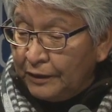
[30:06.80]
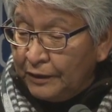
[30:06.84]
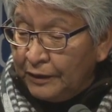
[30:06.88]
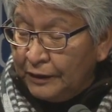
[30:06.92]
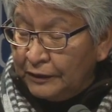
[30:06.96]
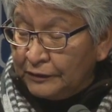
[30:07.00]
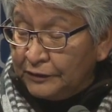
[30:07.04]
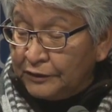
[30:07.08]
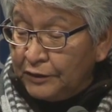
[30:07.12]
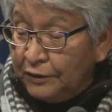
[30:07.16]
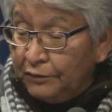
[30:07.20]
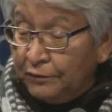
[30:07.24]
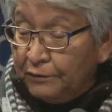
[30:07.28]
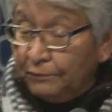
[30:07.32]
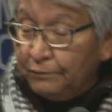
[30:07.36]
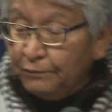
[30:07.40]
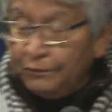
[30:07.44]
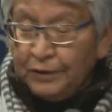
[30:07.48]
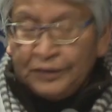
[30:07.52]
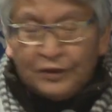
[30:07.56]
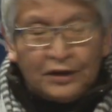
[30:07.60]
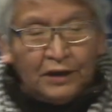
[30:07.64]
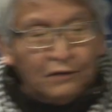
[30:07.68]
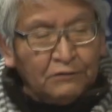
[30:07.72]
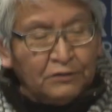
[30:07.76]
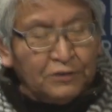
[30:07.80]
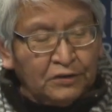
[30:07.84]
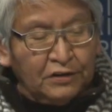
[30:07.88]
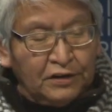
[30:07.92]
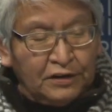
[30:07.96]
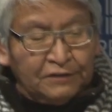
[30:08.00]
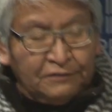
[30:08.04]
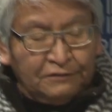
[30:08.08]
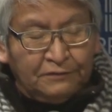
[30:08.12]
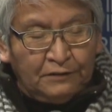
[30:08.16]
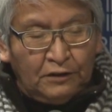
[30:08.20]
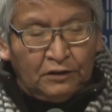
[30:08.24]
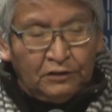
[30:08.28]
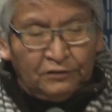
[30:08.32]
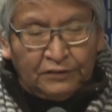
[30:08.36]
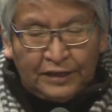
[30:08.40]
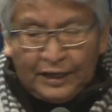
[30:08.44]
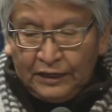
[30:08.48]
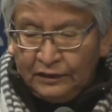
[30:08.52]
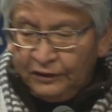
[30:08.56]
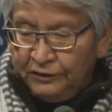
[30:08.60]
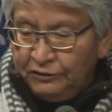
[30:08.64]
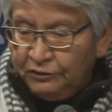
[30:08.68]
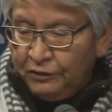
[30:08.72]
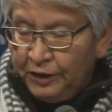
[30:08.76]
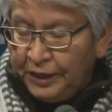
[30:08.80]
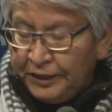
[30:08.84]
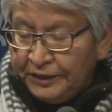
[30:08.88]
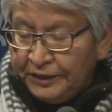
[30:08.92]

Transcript: And so we thought we were going to follow that little